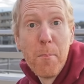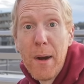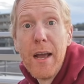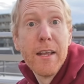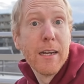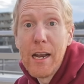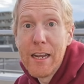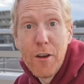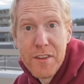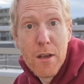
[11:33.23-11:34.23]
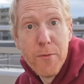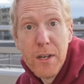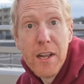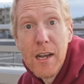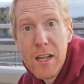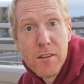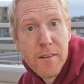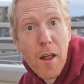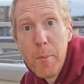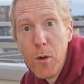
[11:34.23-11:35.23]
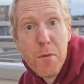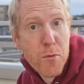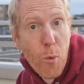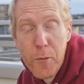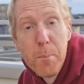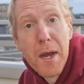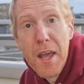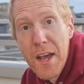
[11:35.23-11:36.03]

by clicking on the affiliate links down below if you want to buy